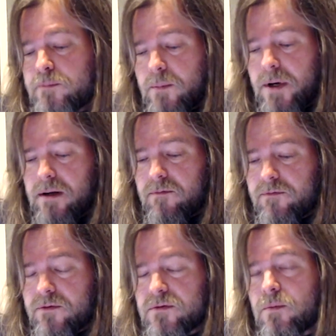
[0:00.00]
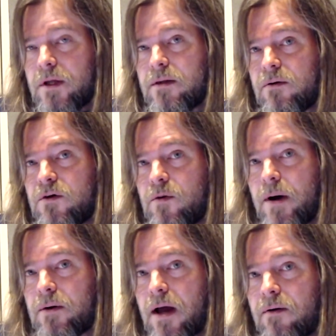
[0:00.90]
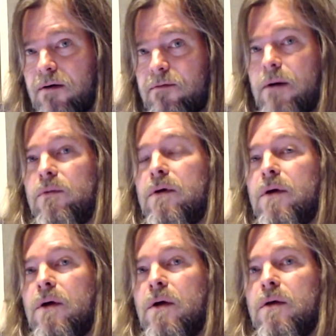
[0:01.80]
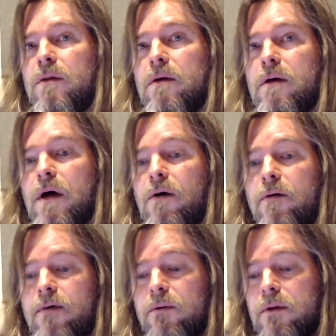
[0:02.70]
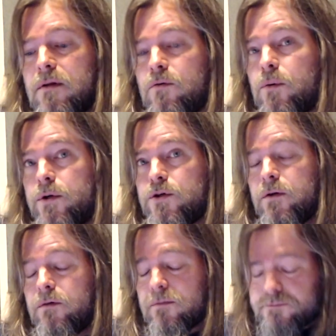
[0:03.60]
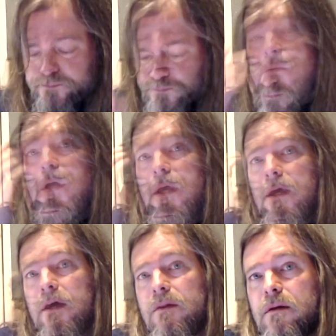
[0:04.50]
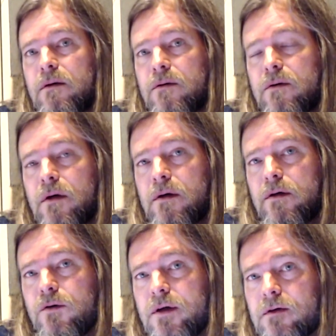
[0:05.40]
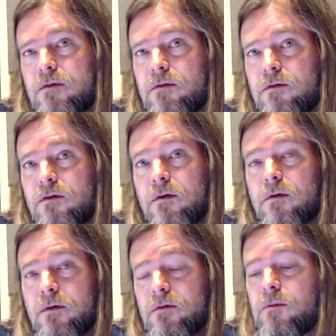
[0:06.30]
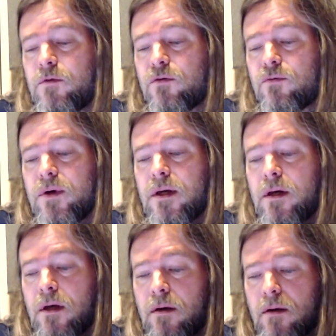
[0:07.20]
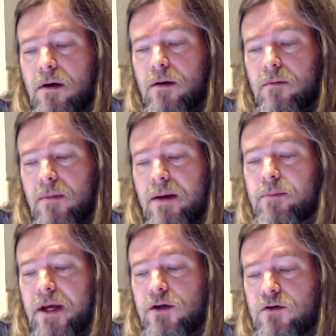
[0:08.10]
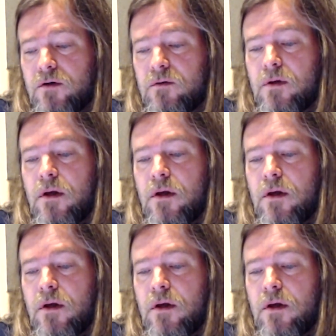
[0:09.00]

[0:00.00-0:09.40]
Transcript: But first, I want to tell you about how I found its origins. In the UNIX System 3 man pages,